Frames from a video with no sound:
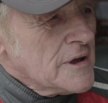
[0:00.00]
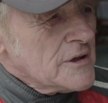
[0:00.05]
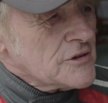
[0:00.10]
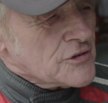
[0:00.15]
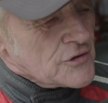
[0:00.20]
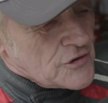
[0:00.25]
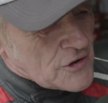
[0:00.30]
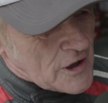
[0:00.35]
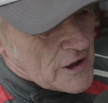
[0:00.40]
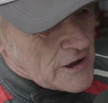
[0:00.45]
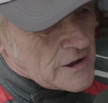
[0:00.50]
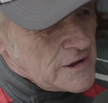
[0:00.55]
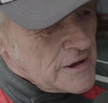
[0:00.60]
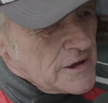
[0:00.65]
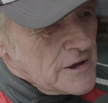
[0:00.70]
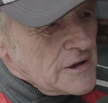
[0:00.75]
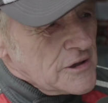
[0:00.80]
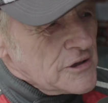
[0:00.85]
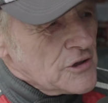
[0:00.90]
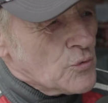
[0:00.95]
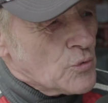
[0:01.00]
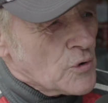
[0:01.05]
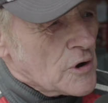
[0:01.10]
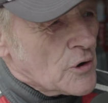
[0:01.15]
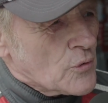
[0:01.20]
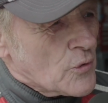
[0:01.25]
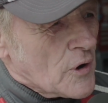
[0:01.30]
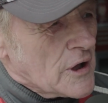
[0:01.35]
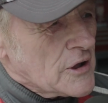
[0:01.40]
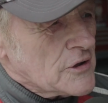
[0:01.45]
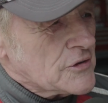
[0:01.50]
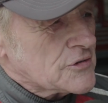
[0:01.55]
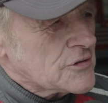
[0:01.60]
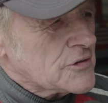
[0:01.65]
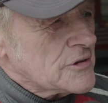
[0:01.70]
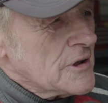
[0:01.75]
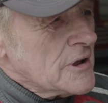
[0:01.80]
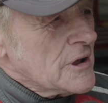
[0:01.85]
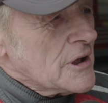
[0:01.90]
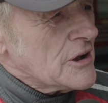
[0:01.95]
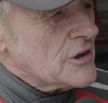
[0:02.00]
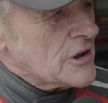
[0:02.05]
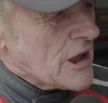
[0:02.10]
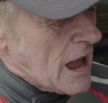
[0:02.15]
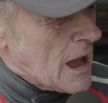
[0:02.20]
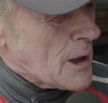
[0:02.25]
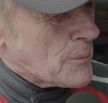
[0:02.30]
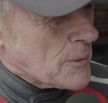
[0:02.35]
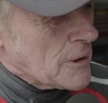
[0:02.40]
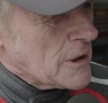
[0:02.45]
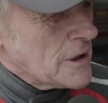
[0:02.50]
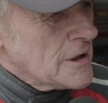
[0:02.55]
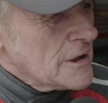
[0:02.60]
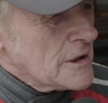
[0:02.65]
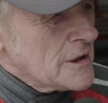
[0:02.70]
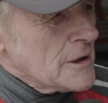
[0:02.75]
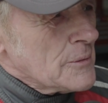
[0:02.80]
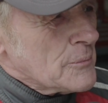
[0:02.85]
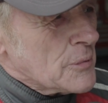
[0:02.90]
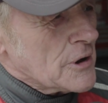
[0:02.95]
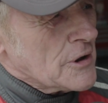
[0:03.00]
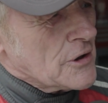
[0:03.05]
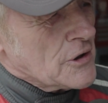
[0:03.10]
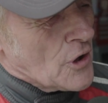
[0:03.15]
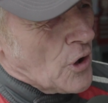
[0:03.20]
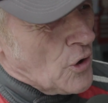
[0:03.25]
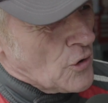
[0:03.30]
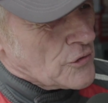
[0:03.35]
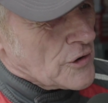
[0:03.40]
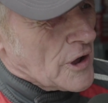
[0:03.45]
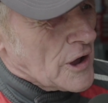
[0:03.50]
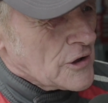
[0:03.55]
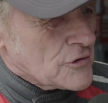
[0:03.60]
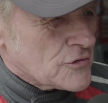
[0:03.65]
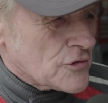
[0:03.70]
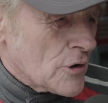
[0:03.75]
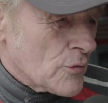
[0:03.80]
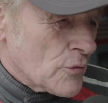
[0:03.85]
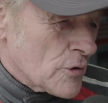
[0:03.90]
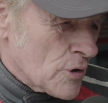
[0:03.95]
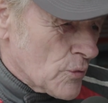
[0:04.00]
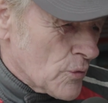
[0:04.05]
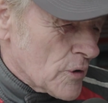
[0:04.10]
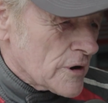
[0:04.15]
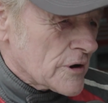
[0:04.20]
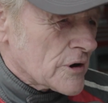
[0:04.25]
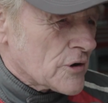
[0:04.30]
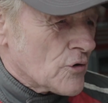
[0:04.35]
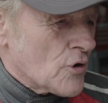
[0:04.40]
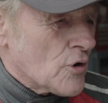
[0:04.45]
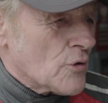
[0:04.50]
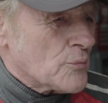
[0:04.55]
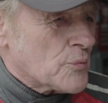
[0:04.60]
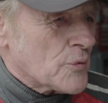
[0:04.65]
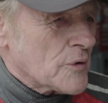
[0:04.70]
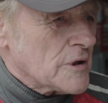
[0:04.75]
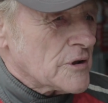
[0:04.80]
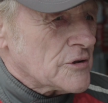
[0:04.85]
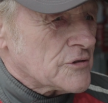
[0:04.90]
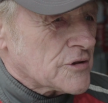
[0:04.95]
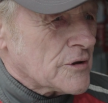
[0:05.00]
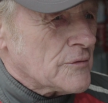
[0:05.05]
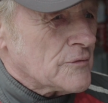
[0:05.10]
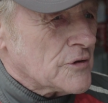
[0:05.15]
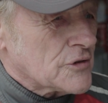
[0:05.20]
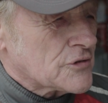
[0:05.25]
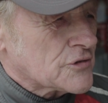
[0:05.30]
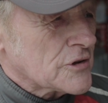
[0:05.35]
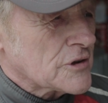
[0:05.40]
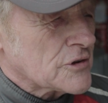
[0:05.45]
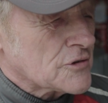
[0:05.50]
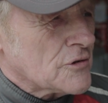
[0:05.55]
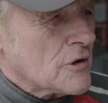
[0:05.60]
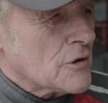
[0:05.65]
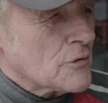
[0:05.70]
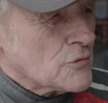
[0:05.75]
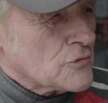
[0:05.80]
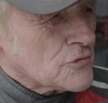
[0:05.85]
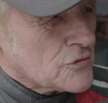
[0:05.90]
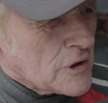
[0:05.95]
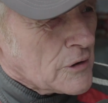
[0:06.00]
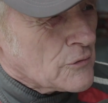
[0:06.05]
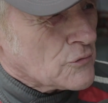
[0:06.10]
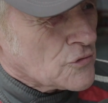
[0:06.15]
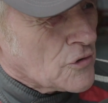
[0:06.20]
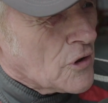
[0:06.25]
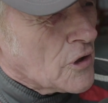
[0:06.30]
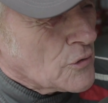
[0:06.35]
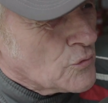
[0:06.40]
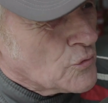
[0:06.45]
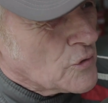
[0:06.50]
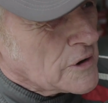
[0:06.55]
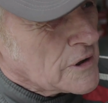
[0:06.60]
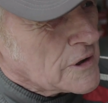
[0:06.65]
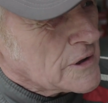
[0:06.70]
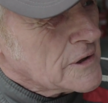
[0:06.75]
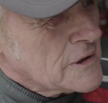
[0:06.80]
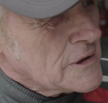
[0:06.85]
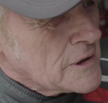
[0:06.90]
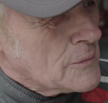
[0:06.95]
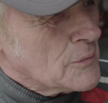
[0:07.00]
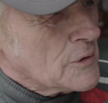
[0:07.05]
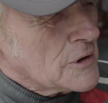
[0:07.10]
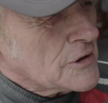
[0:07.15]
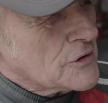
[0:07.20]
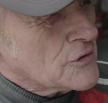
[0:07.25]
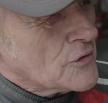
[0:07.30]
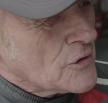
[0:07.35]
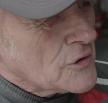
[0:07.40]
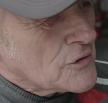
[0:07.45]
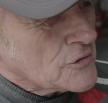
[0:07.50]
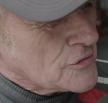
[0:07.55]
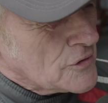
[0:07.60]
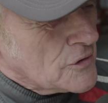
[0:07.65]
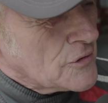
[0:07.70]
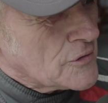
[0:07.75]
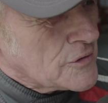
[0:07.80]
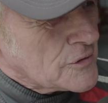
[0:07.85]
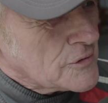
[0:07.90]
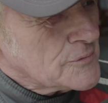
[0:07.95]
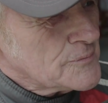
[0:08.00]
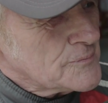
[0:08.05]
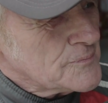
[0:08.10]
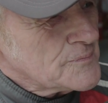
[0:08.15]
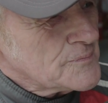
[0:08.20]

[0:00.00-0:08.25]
Today, you win a race and you're happy, but in the old days, like when I won the Grand Prix in '76, that was like winning $1 million at Lotto.